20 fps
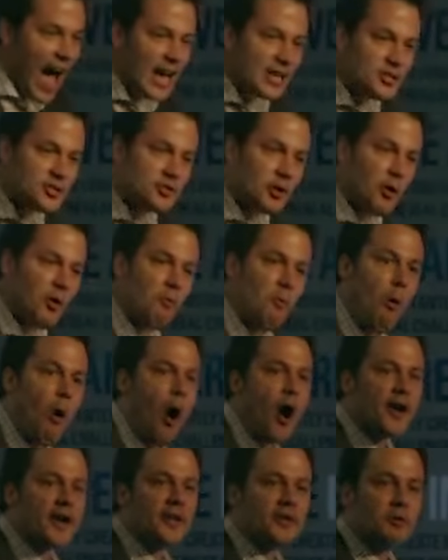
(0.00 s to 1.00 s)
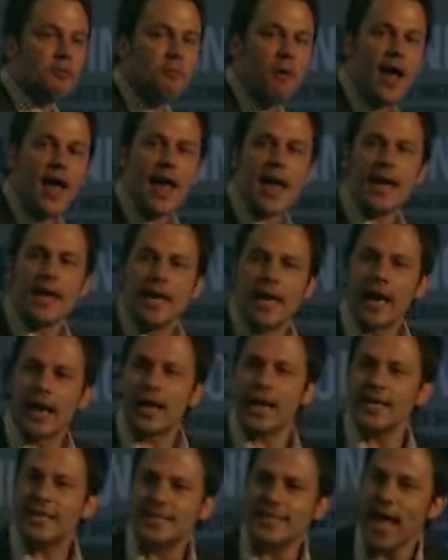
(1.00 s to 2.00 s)
I start walking away,
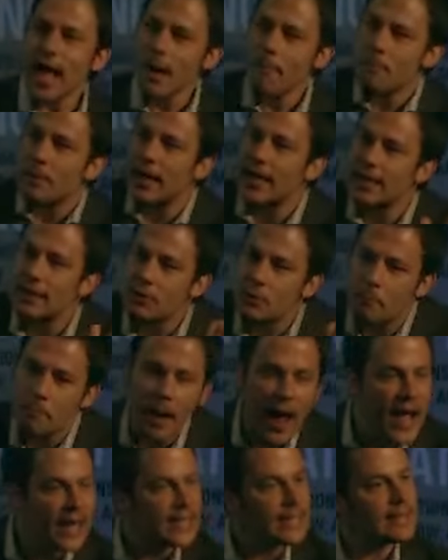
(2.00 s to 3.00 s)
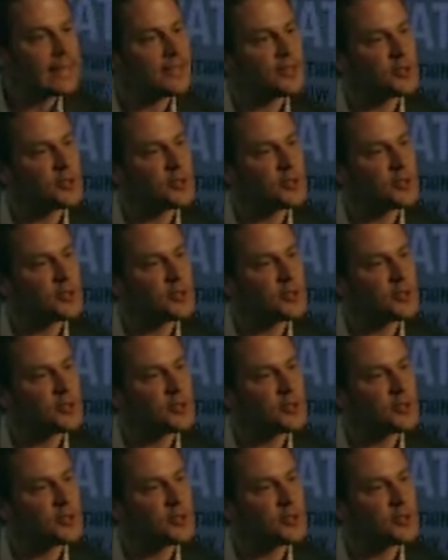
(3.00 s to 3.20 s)
and I stop and I look back at